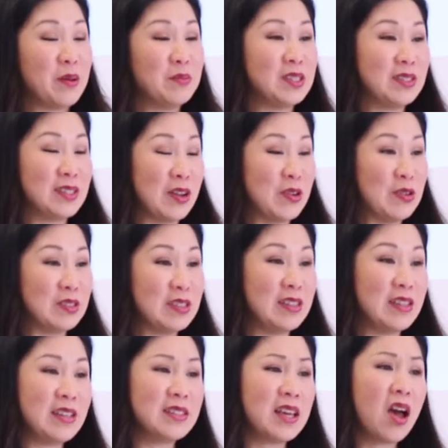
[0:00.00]
labs and centers,
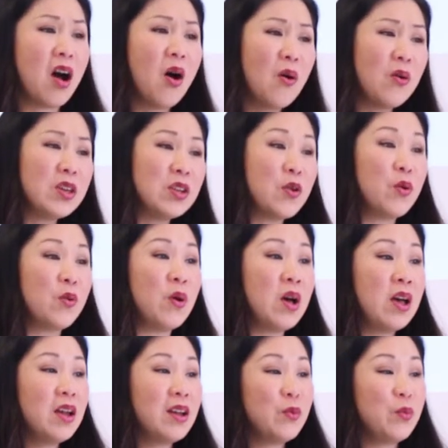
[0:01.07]
and they say,
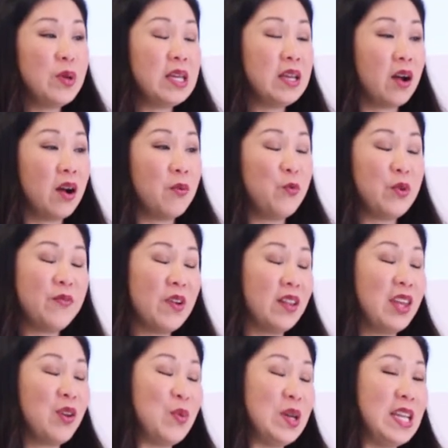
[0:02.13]
we
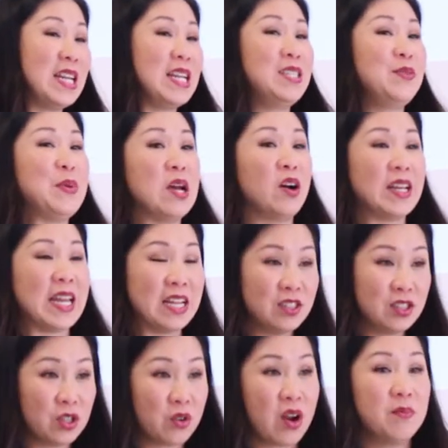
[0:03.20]
felt like we needed to be on
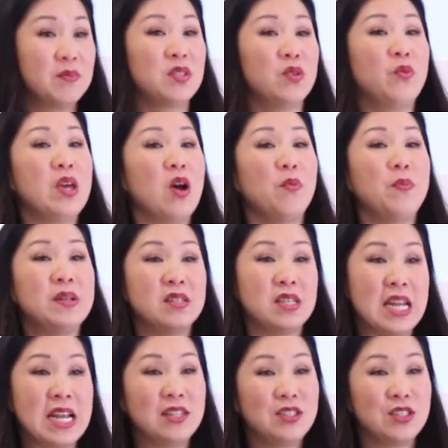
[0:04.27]
Instagram, so we opened
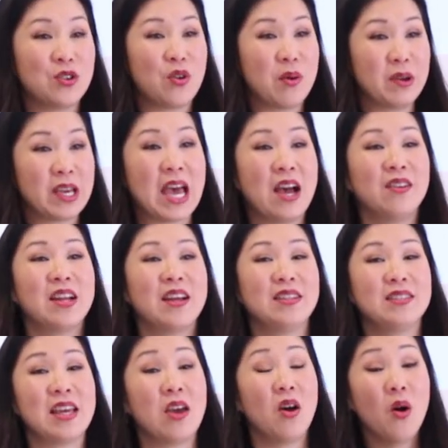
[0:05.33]
an Instagram account. And
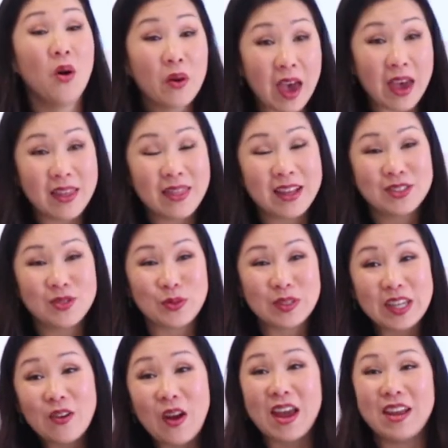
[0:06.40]
I say, okay, that's
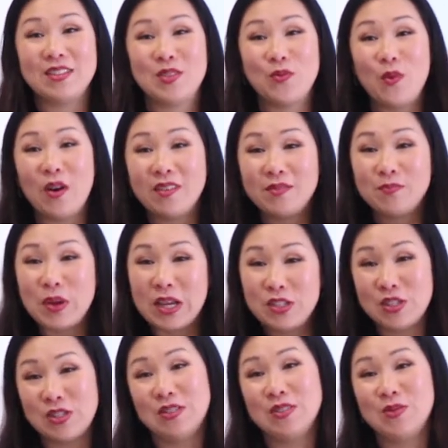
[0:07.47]
really great. So what
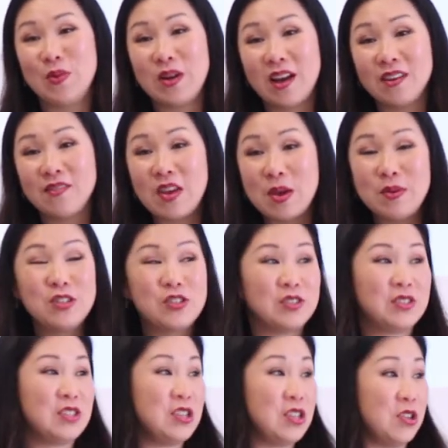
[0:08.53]
pictures, what kind of
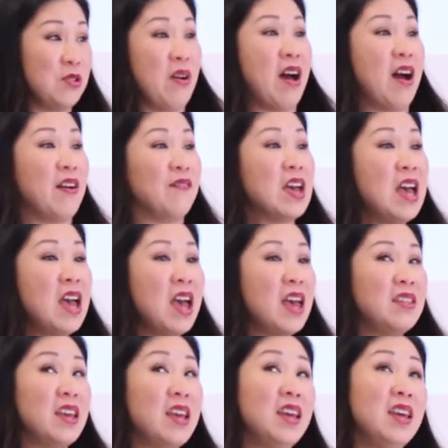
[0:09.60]
images do you have?
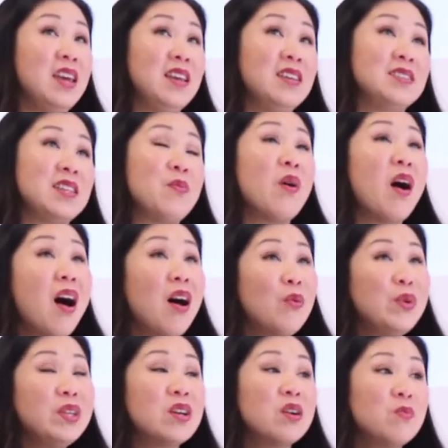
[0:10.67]
And they say, well,
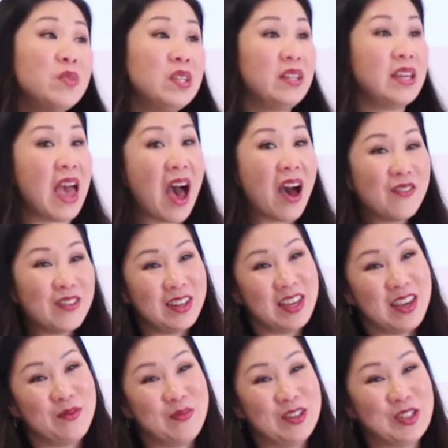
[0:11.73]
we don't really have
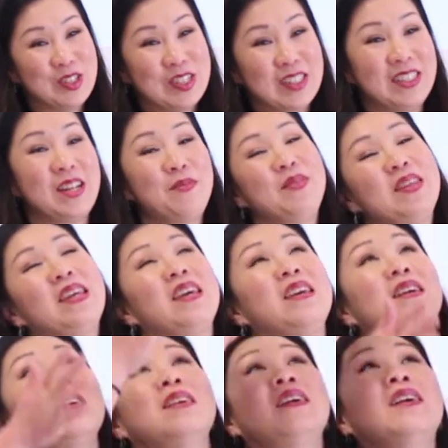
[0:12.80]
any images. And I'm
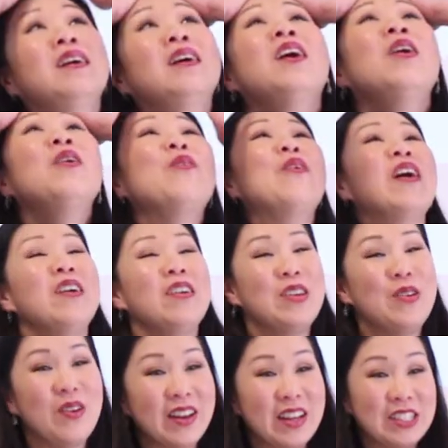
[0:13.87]
thinking, why are
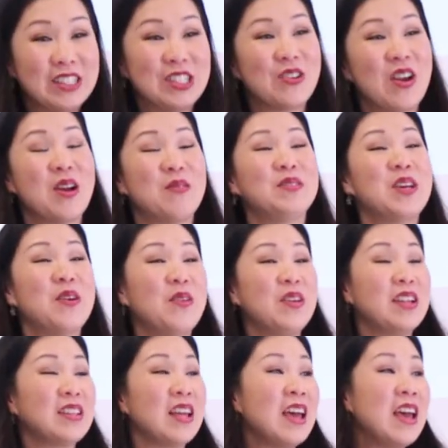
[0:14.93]
you on Instagram? So
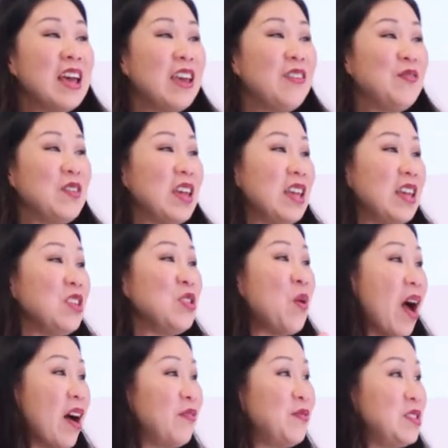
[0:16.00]
if you
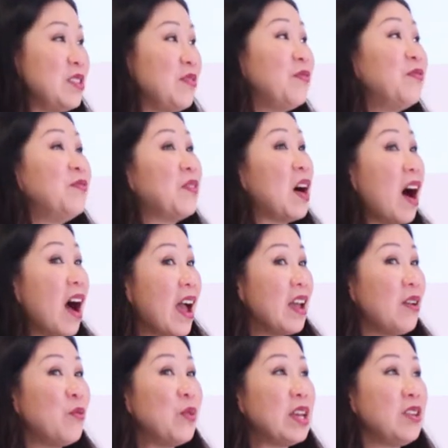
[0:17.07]
have to
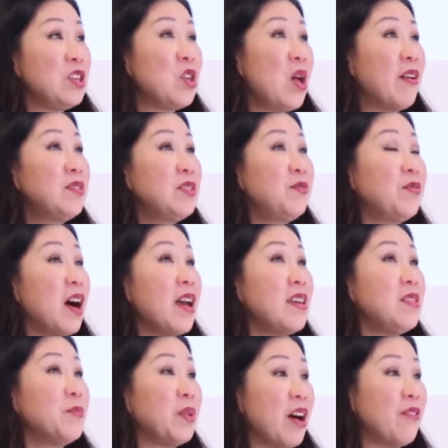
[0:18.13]
find
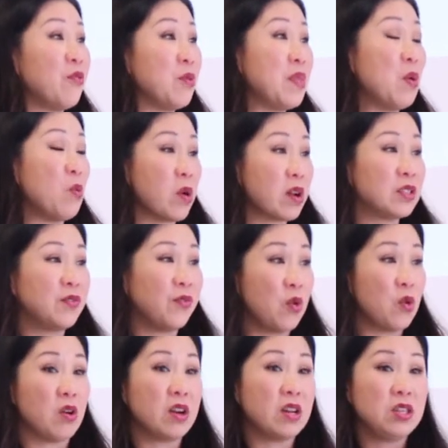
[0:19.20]
the platform that works
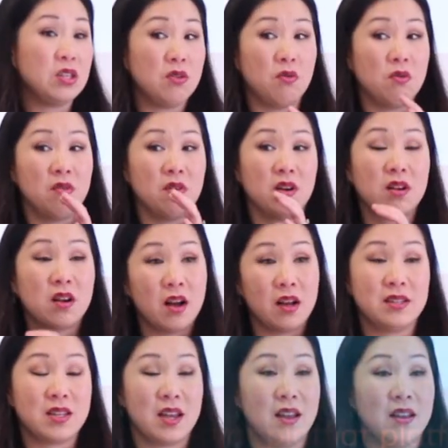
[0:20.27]
for your
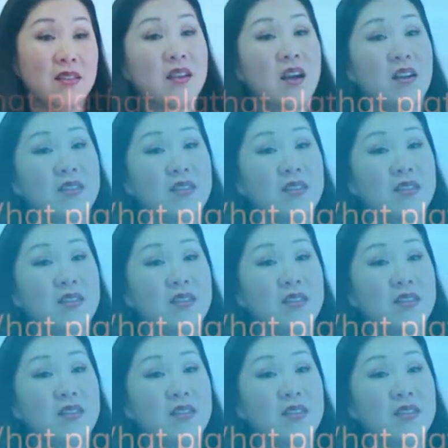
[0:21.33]
content and the